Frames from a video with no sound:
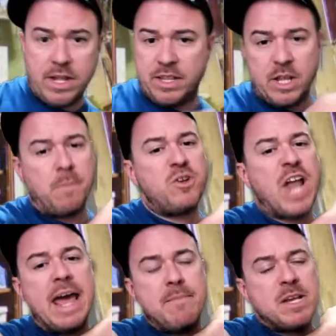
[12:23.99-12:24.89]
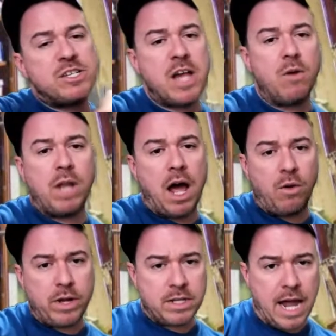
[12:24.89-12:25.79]
The name is so
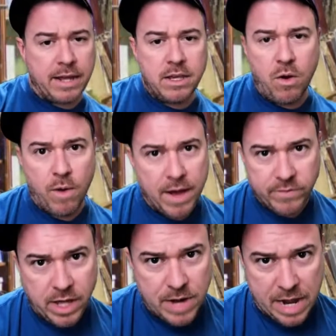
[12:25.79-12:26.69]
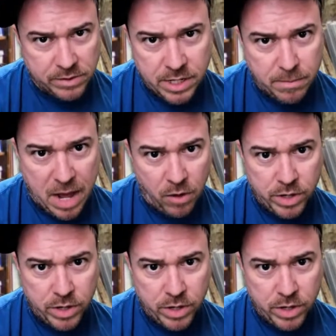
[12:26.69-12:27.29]
long, it's like you're going to have to go down to the mall.